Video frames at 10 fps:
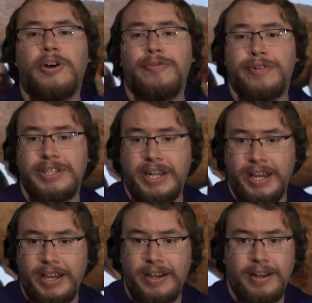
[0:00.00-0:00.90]
all for
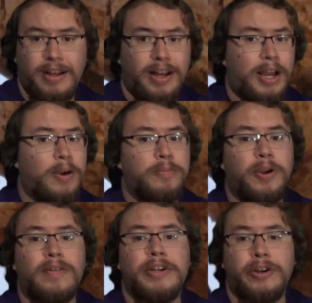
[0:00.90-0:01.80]
today. Uh, I hope
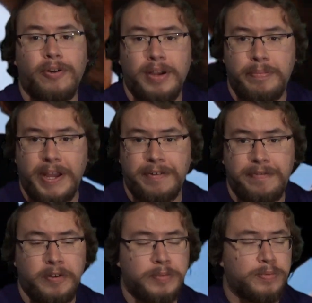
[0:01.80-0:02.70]
you're having a great Banned
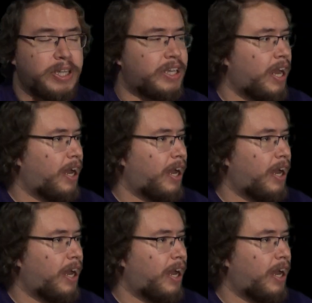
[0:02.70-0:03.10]
Films Week.